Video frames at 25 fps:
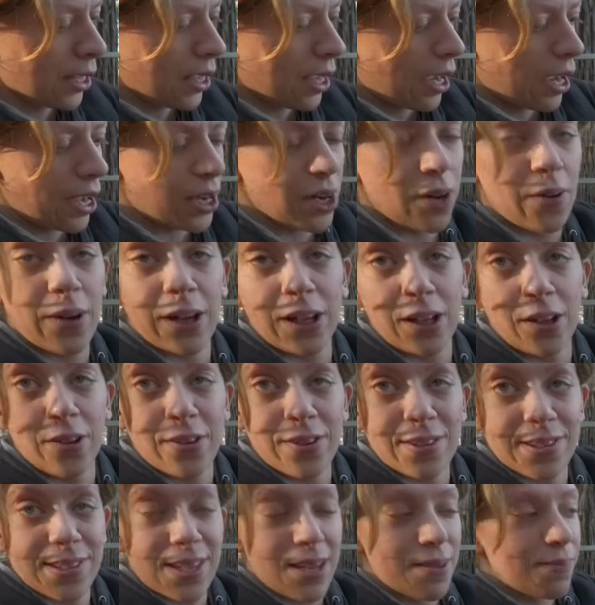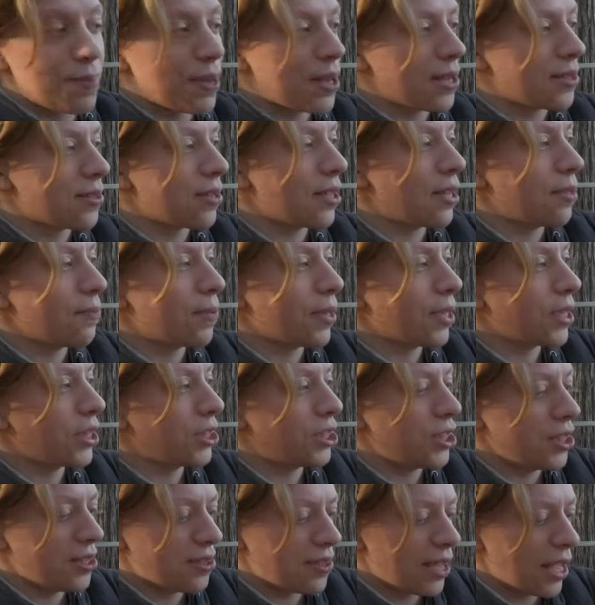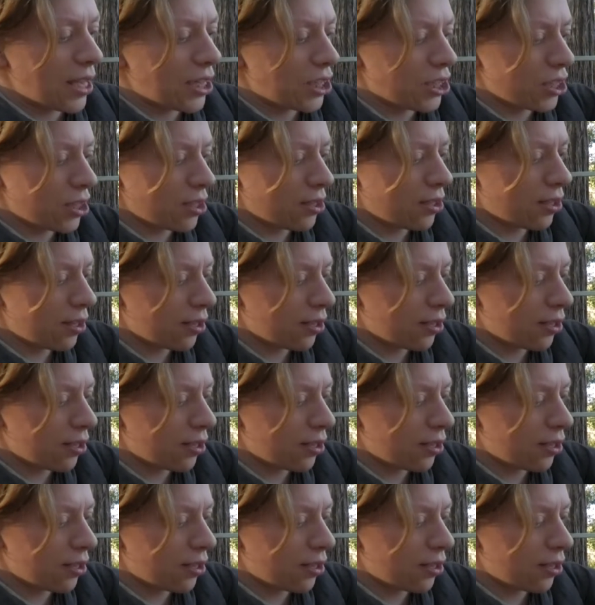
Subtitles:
I know it looks it, but it's only because she's tensioned.